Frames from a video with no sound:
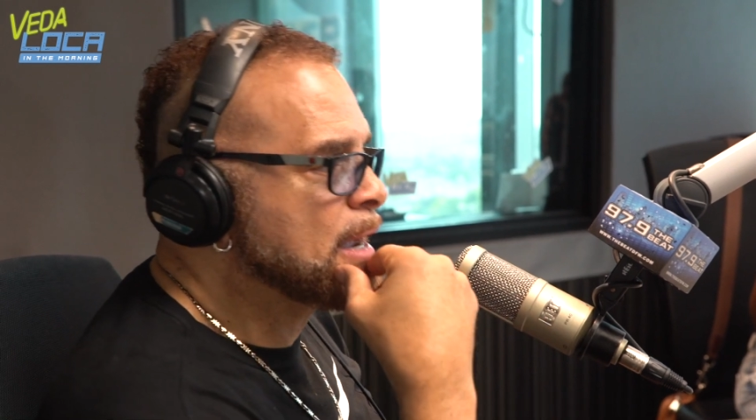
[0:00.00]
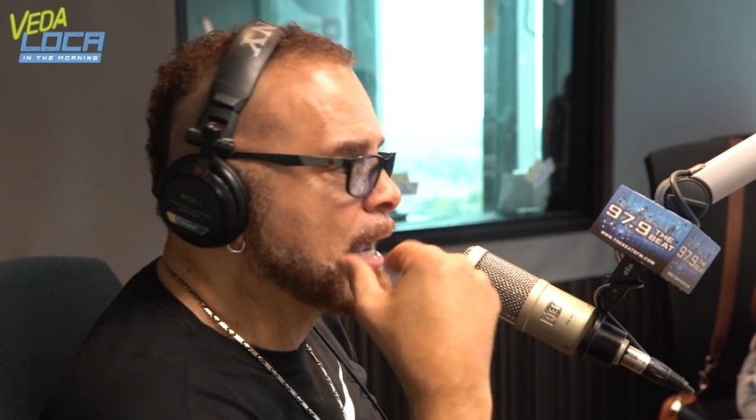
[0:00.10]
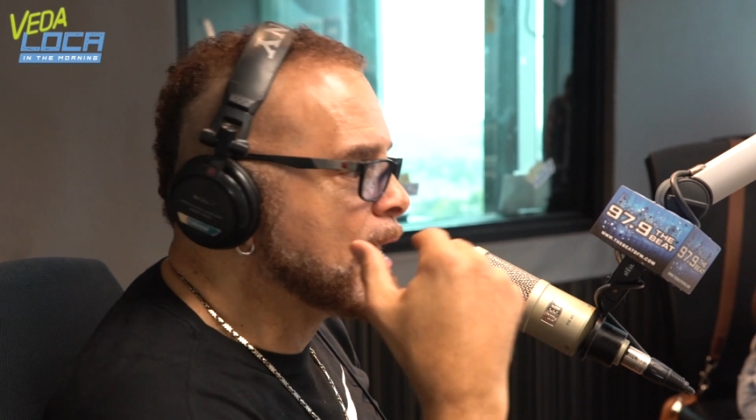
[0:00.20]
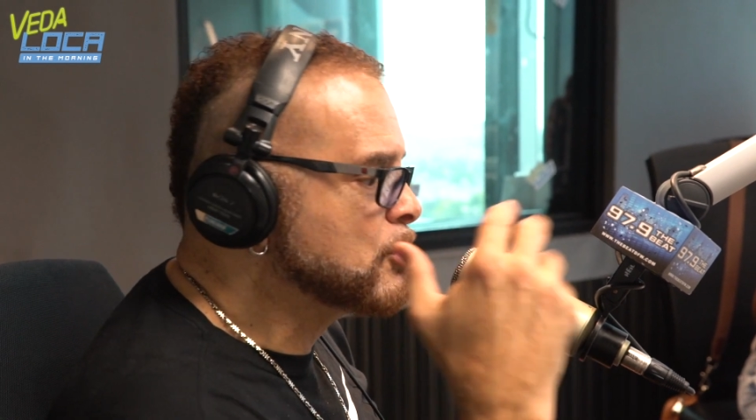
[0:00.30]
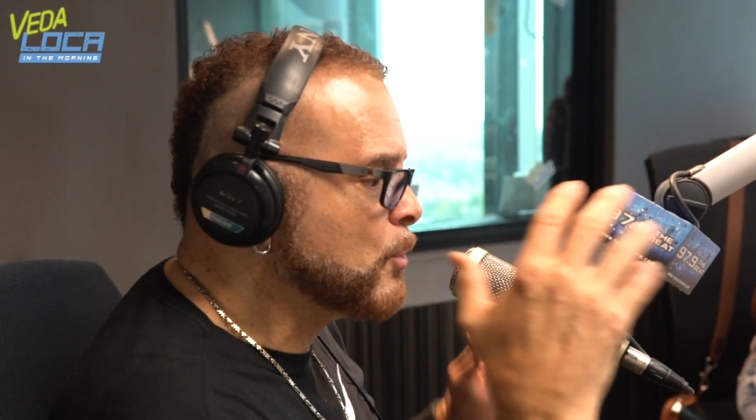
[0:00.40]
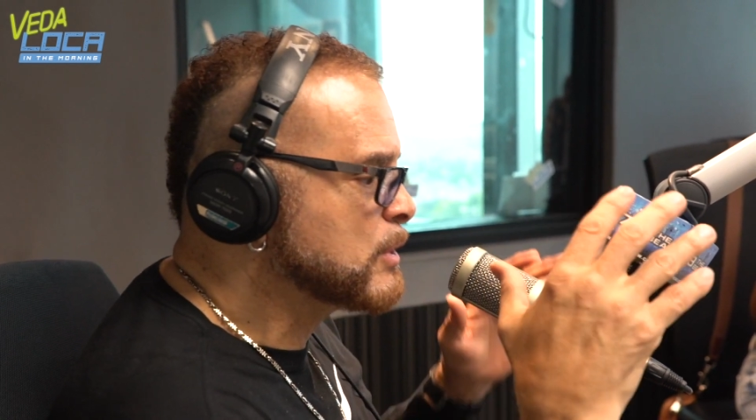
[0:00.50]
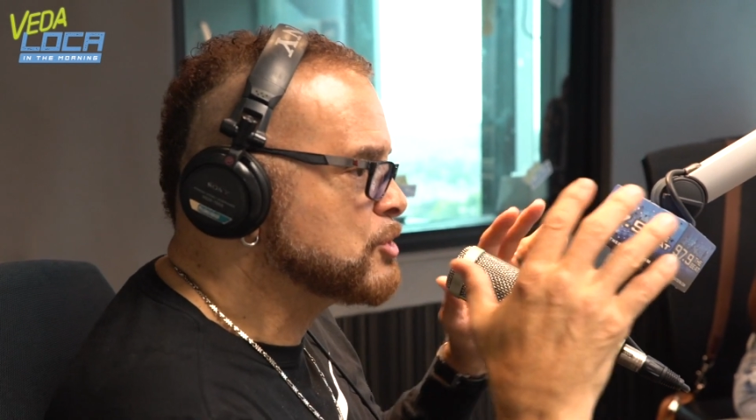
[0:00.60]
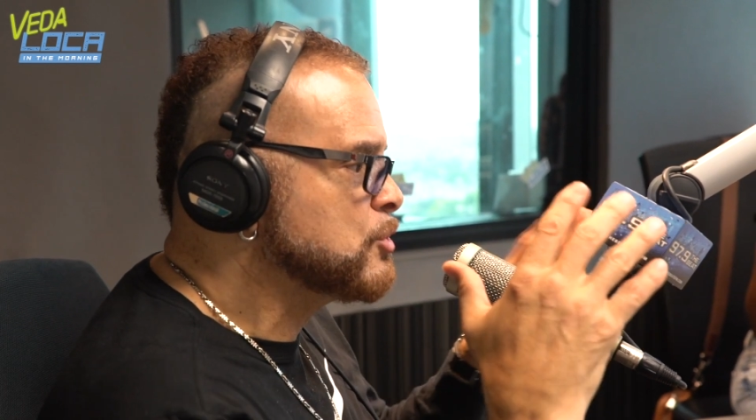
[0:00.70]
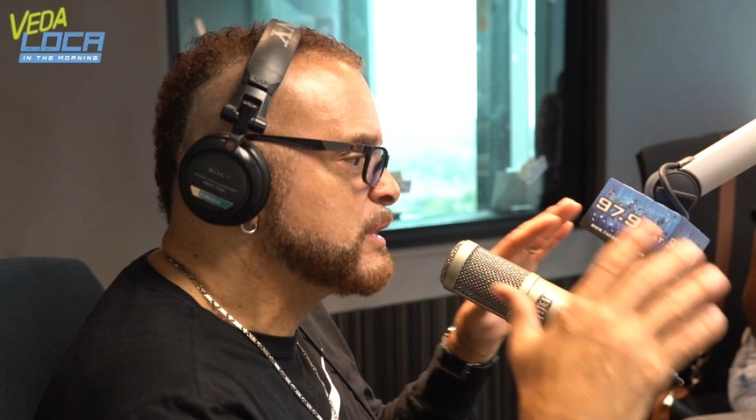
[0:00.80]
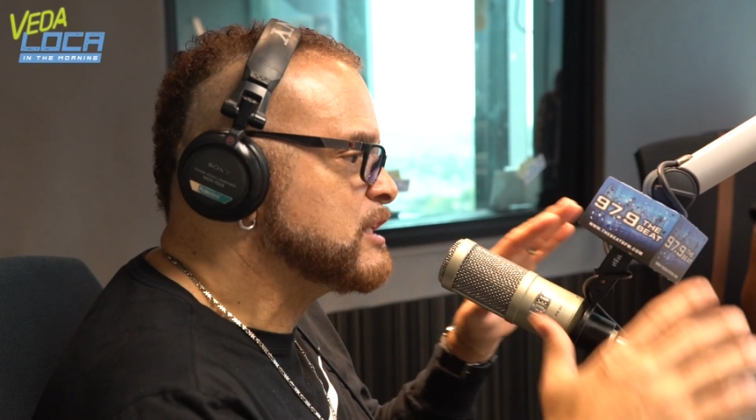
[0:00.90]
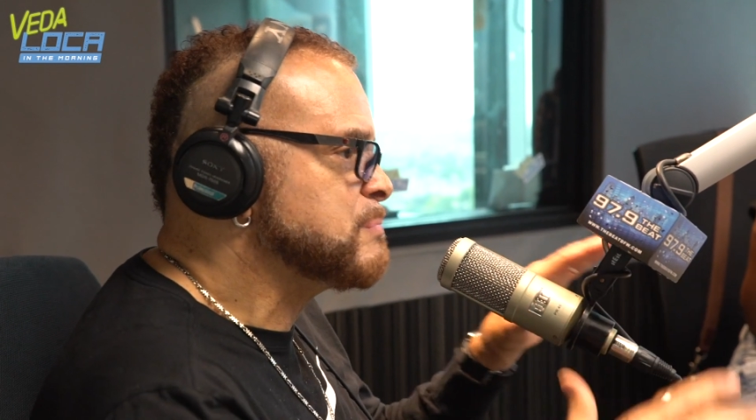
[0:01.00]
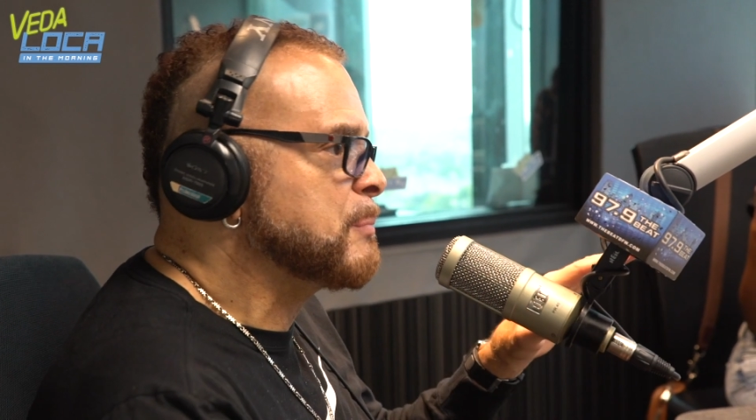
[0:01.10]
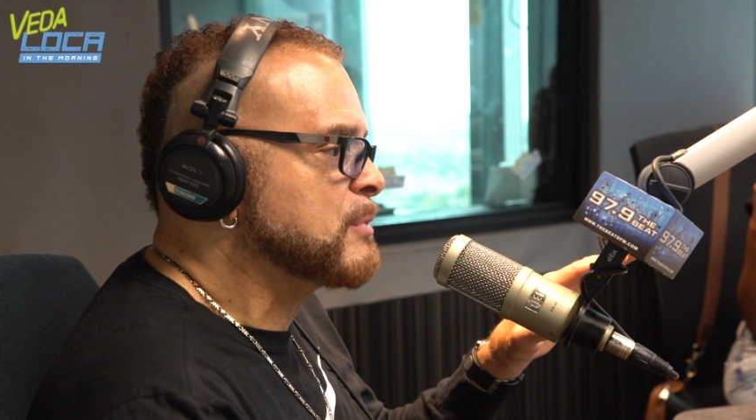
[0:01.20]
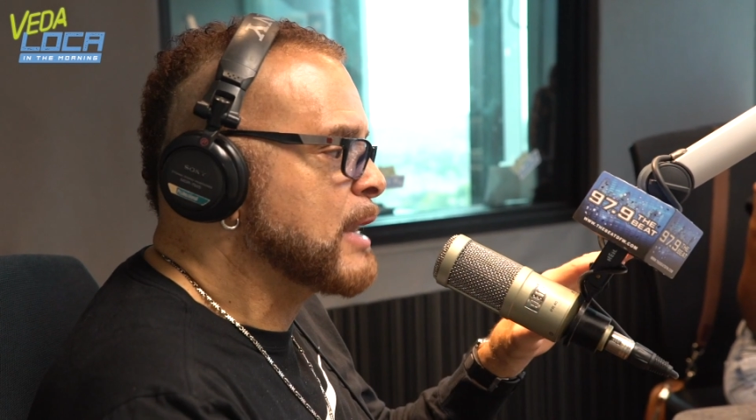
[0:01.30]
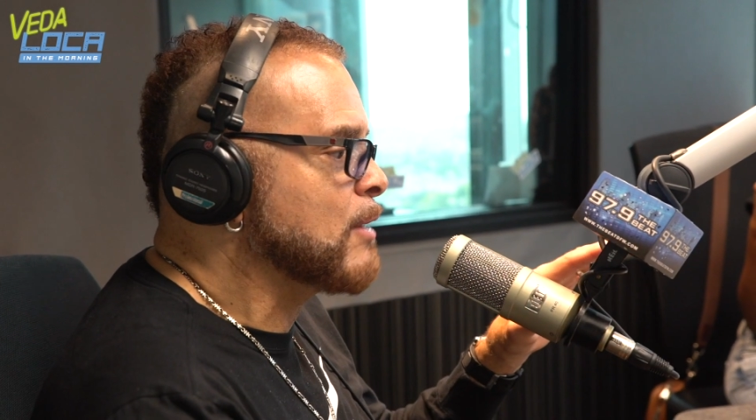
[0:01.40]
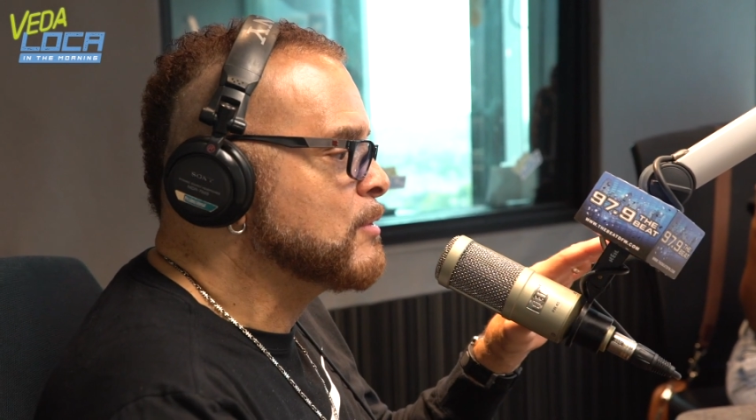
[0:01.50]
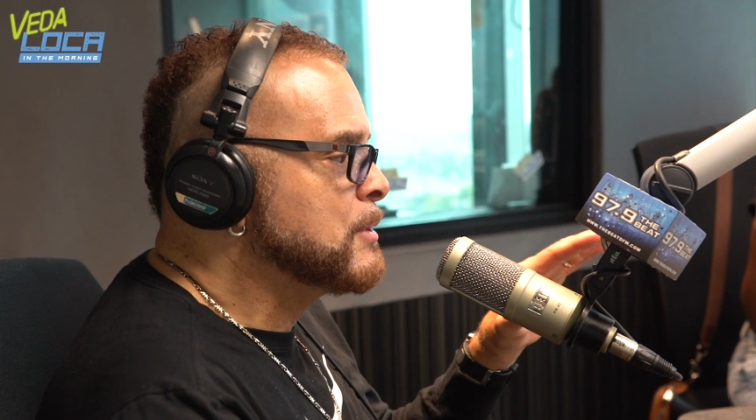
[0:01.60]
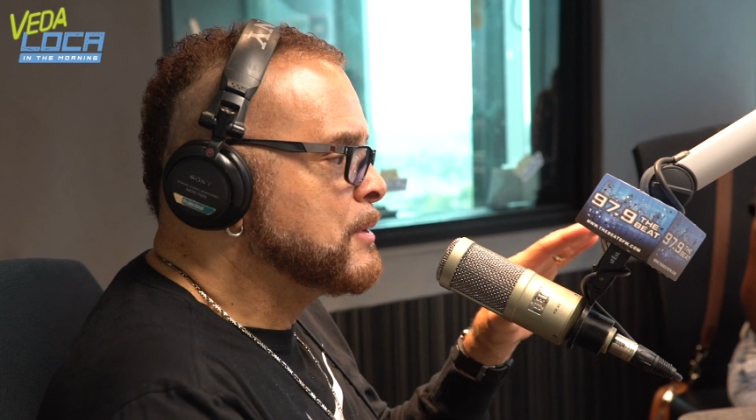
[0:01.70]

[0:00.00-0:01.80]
man. I know what to do with these people now.